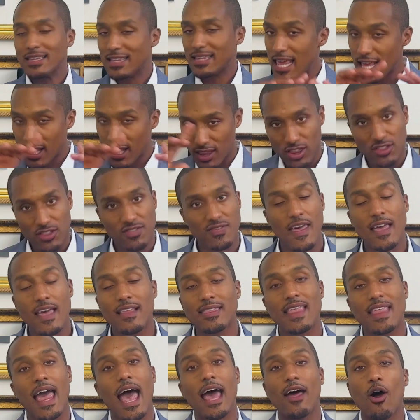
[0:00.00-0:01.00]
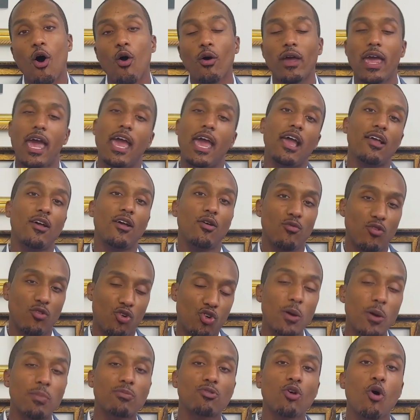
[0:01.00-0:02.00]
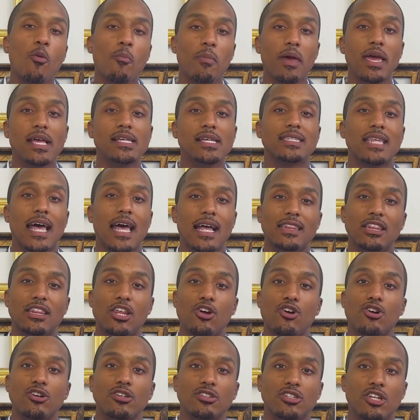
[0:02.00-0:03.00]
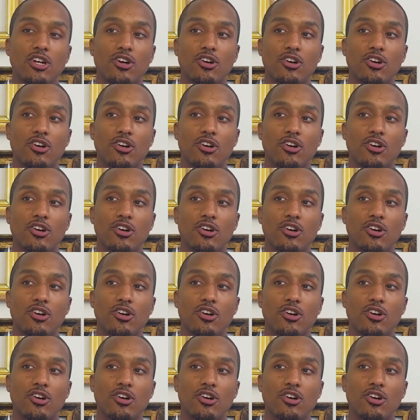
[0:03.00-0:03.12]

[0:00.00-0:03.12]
think think that okay, crypto means that they're